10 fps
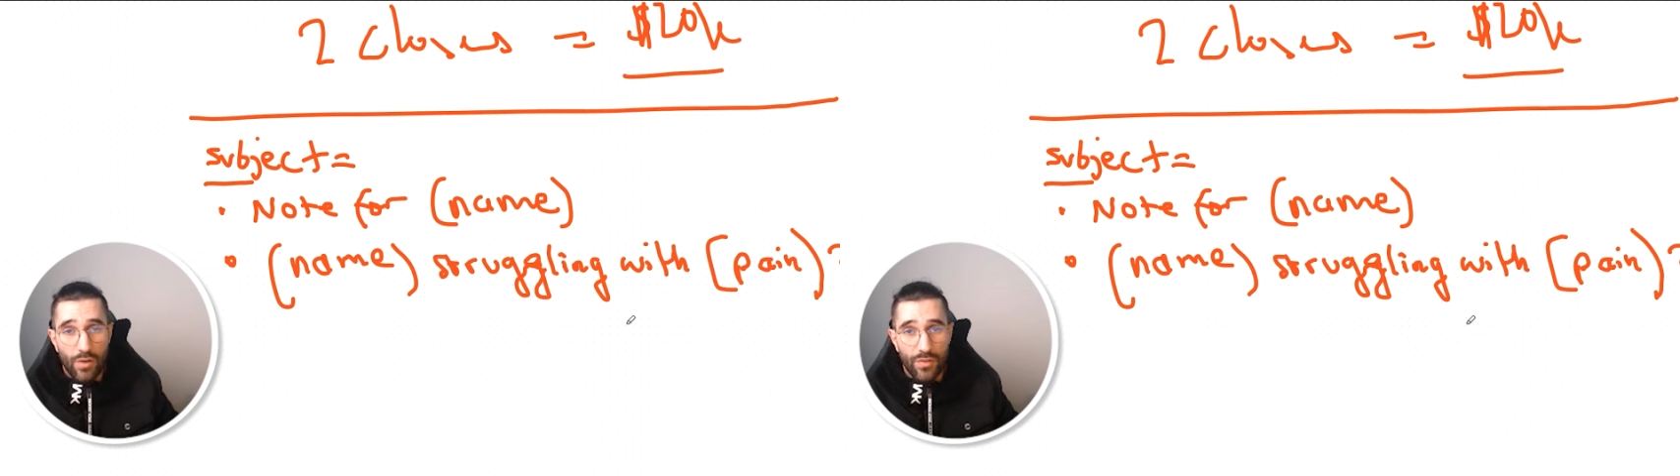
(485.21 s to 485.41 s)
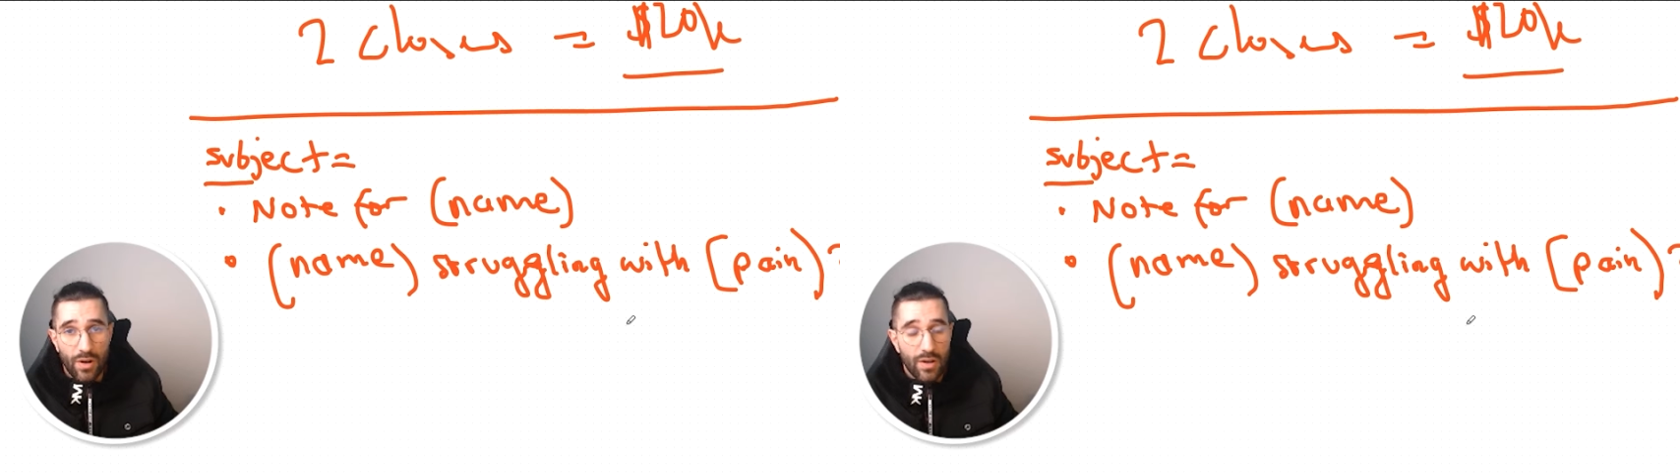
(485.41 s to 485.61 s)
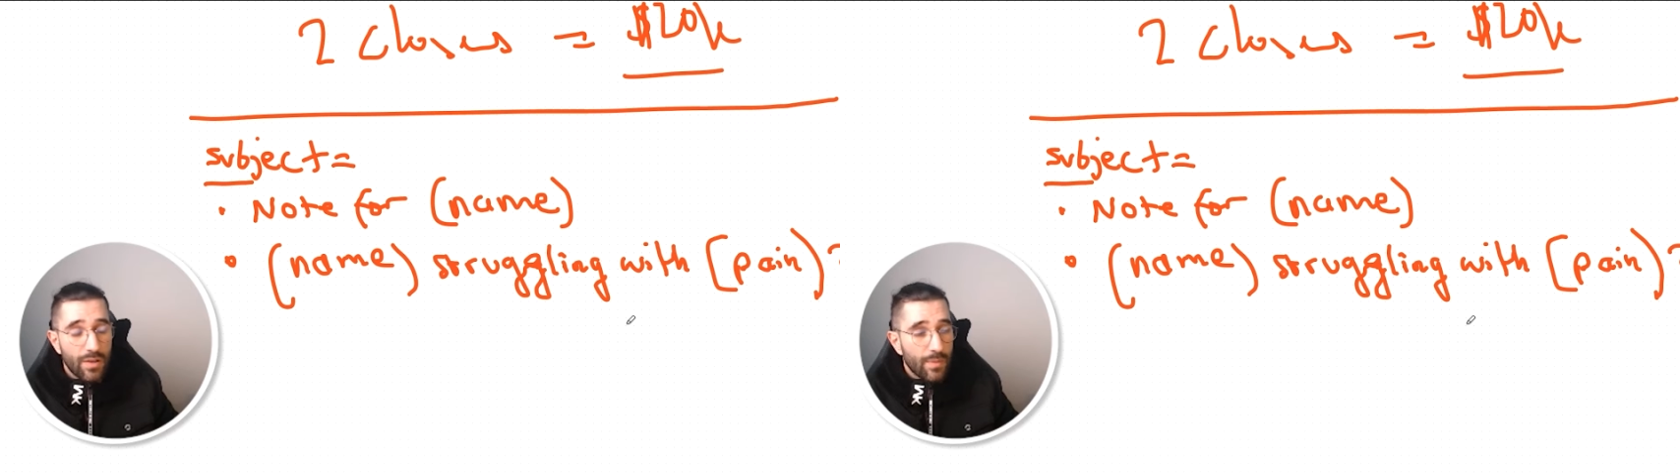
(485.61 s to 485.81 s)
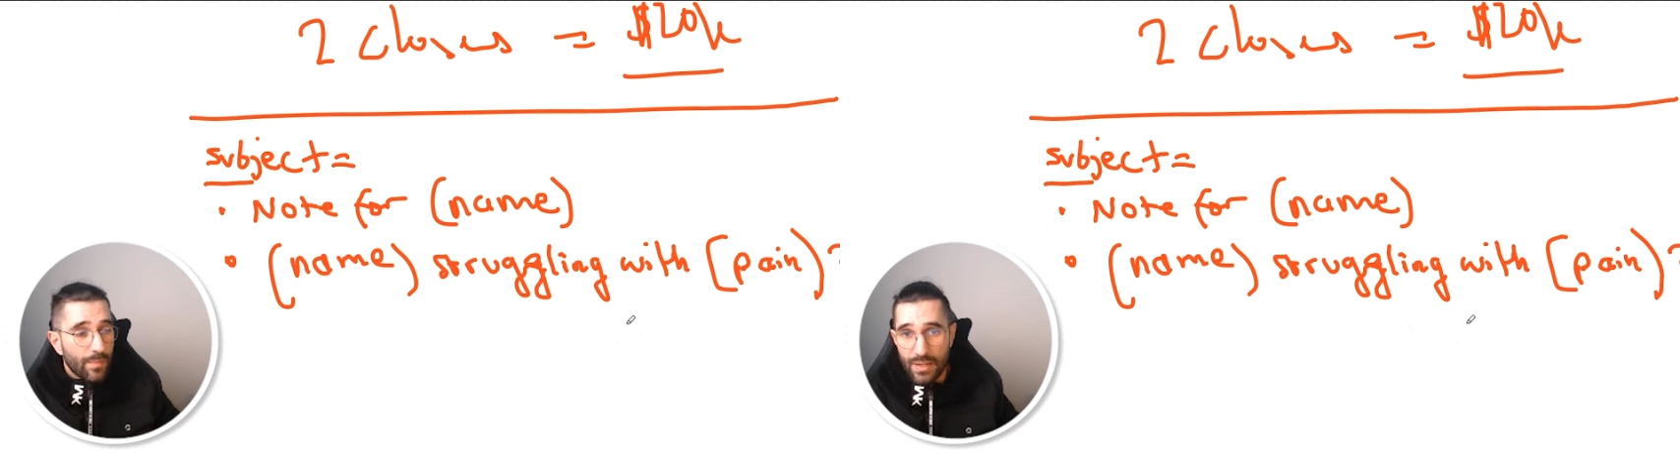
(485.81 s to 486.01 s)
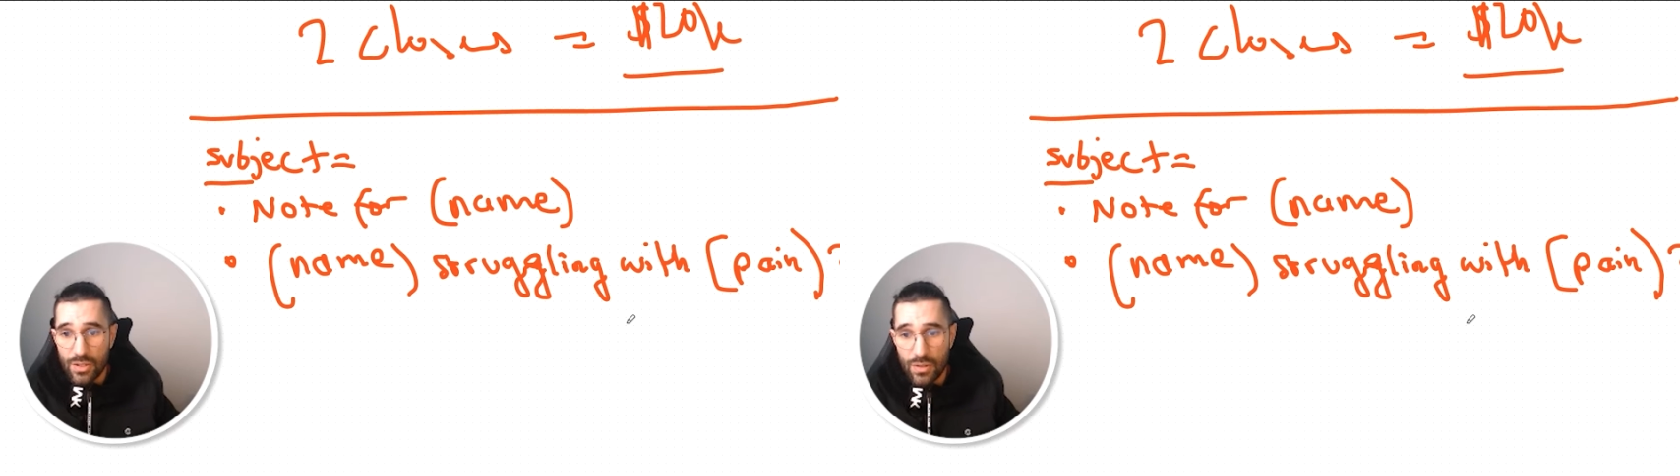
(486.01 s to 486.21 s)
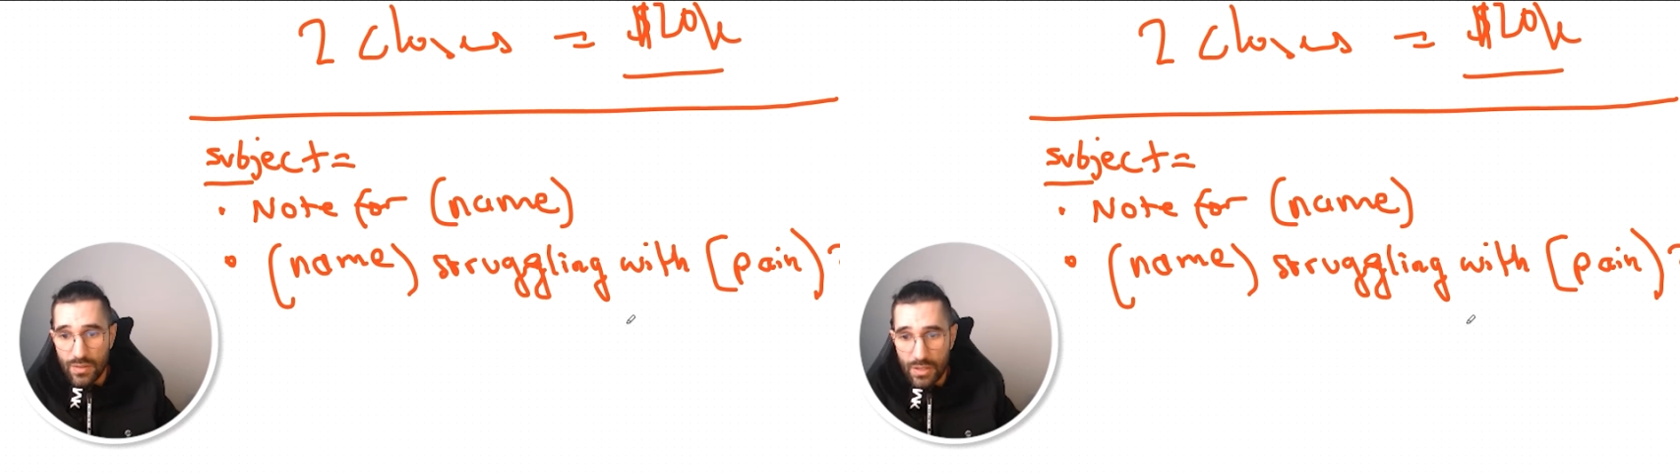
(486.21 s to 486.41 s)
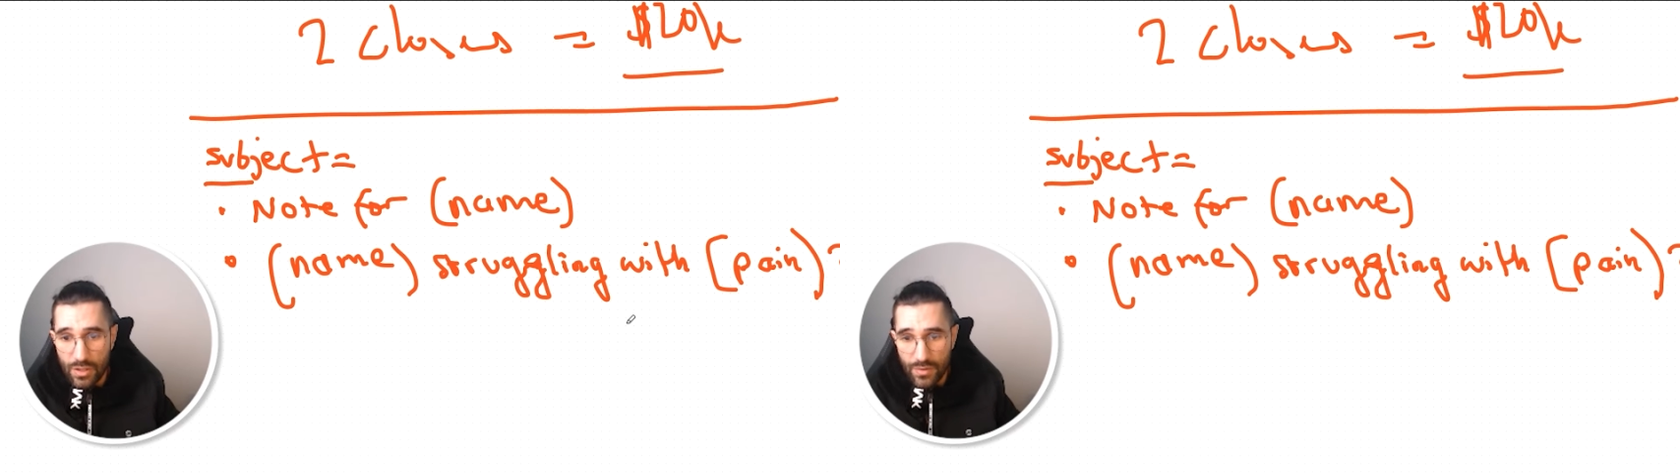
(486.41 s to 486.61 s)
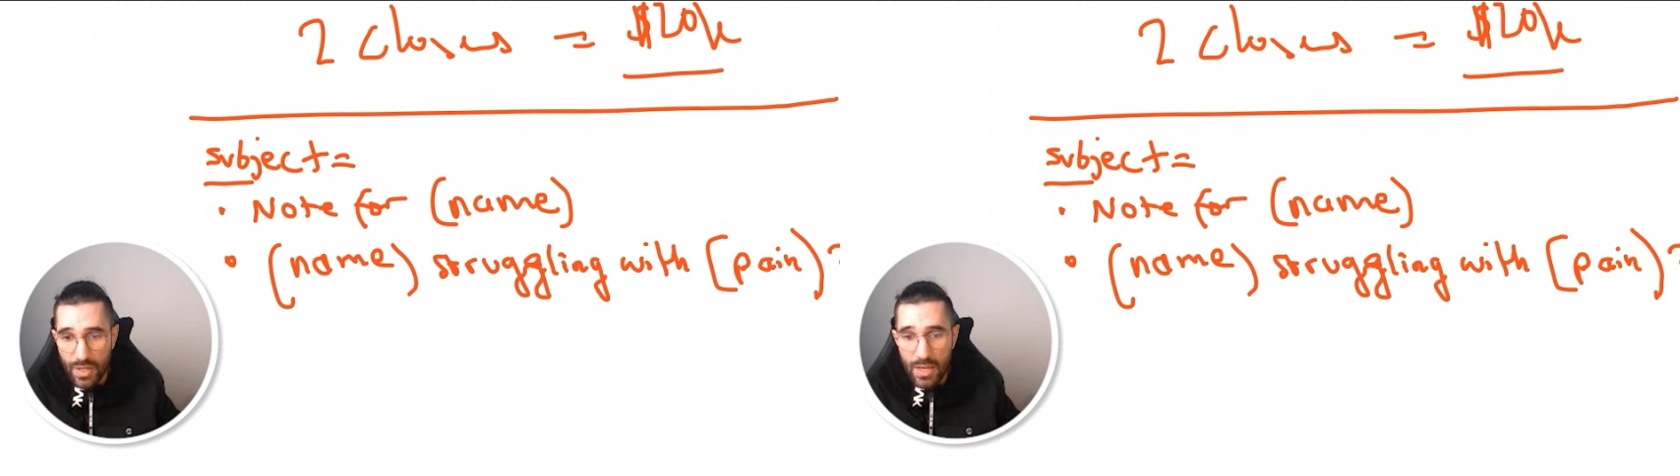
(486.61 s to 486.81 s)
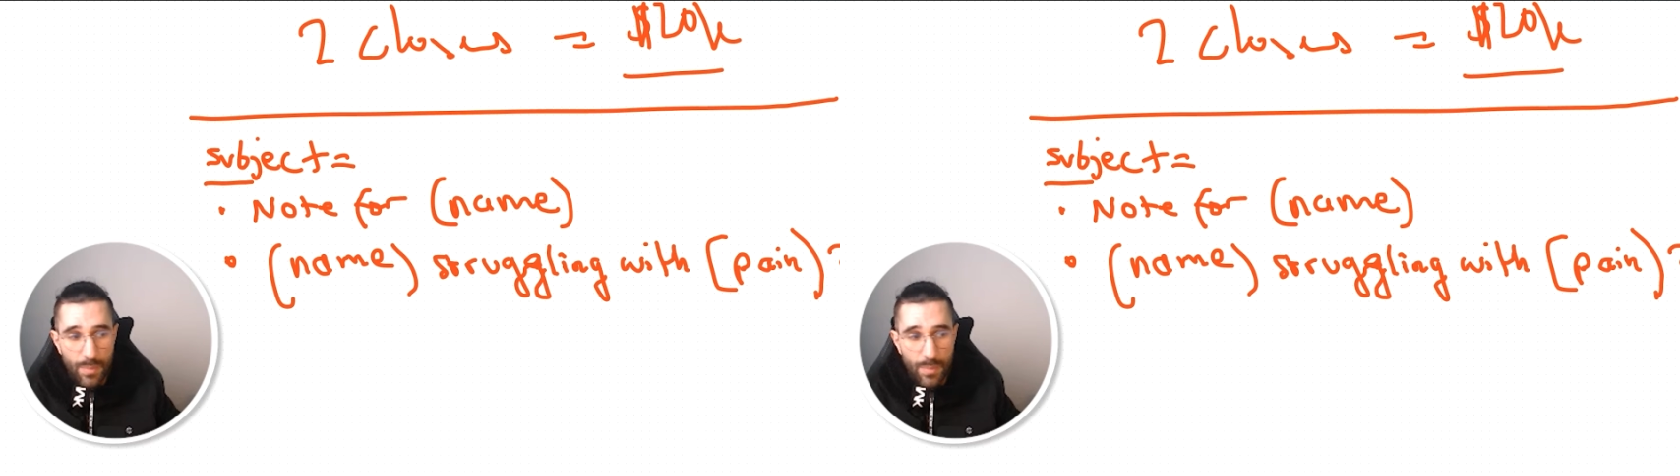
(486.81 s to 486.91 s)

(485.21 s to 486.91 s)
with your offer, anything you can think of.